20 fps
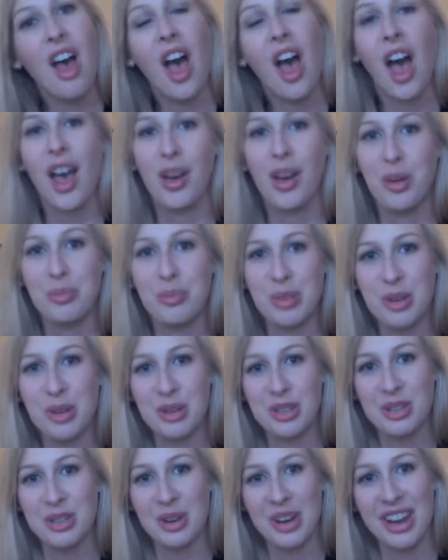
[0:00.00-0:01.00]
I hope you
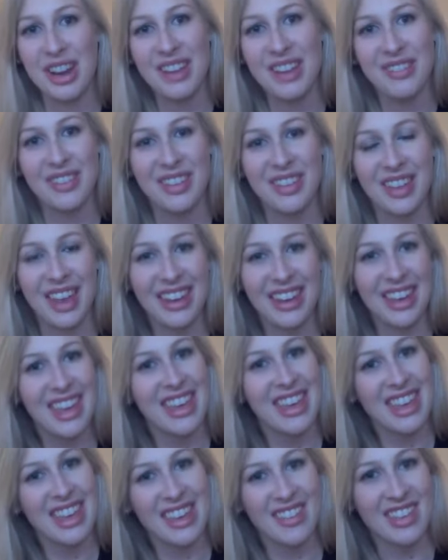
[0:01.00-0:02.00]
enjoyed it. If you like
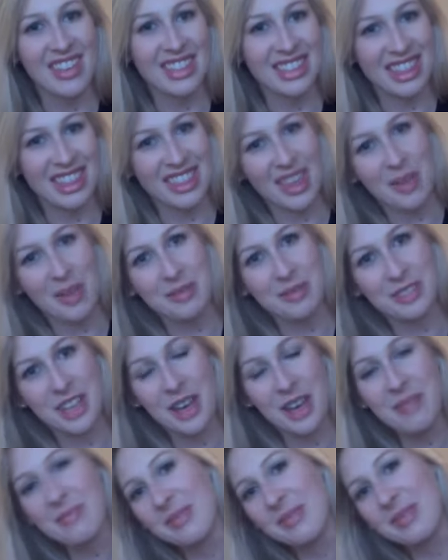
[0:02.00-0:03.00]
it, give us a thumbs
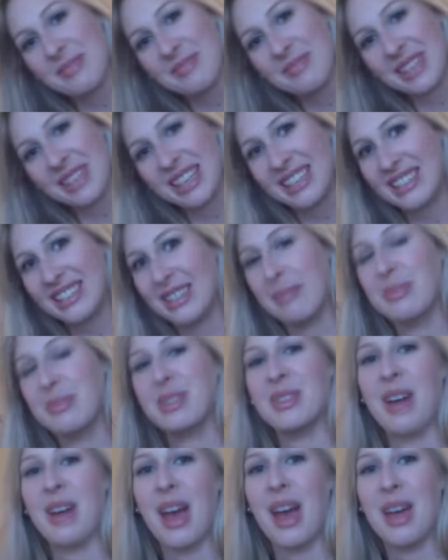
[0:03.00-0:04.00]
up. Please
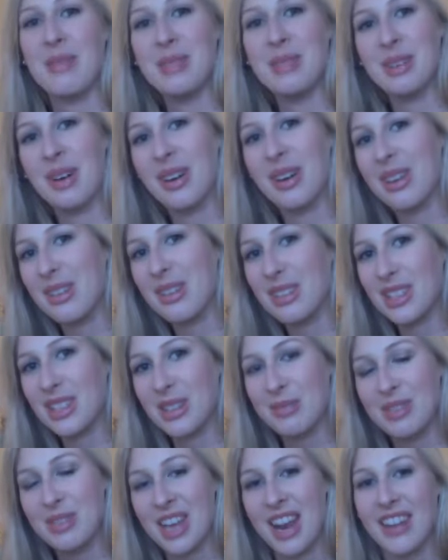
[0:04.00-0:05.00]
subscribe to our
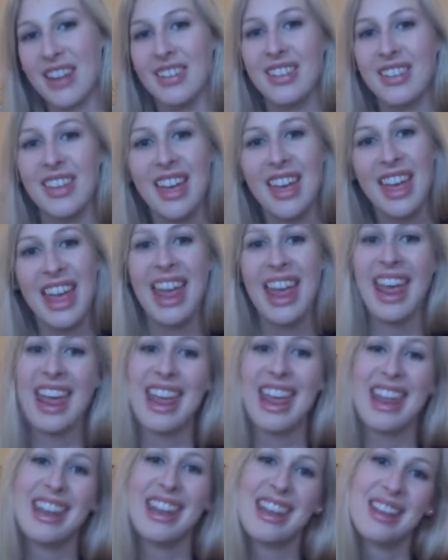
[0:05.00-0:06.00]
YouTube channel,
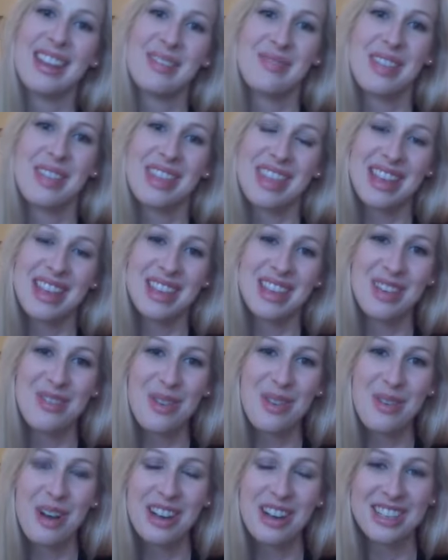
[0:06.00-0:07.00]
and thank you
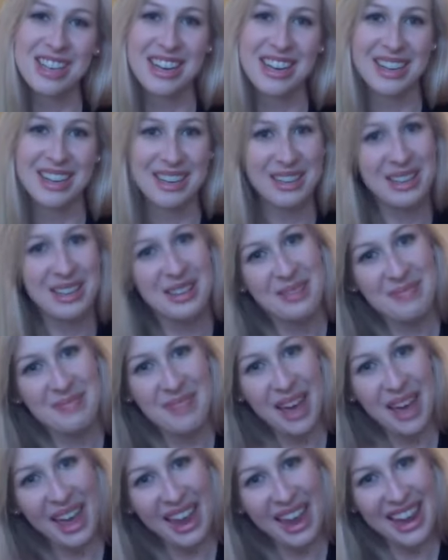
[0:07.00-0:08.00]
for watching.
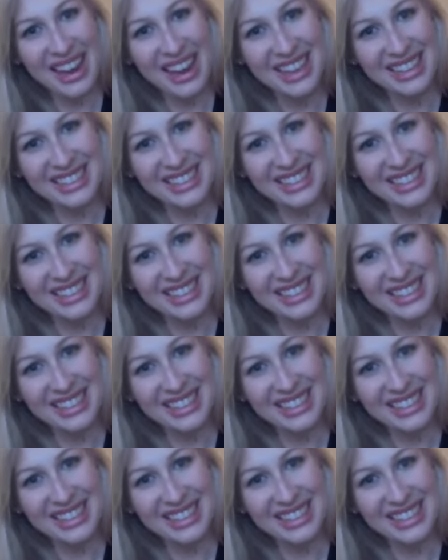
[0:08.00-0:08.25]
Bye!